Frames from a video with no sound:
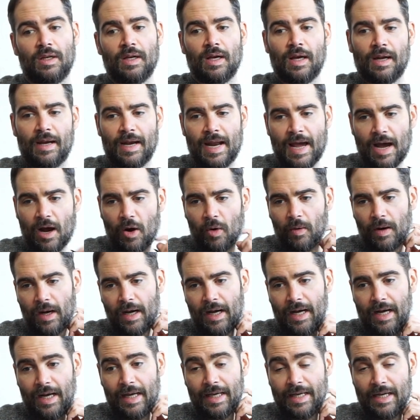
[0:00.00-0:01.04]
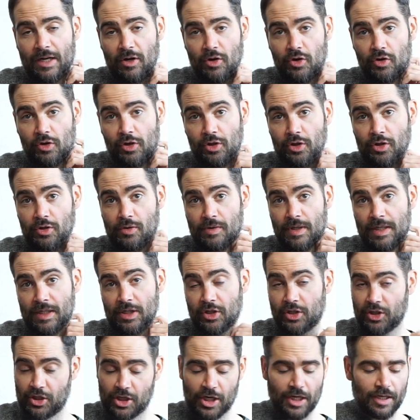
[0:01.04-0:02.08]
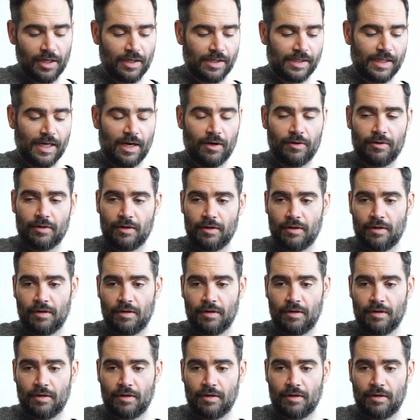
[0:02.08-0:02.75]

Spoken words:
Now, here you could do this chick sound.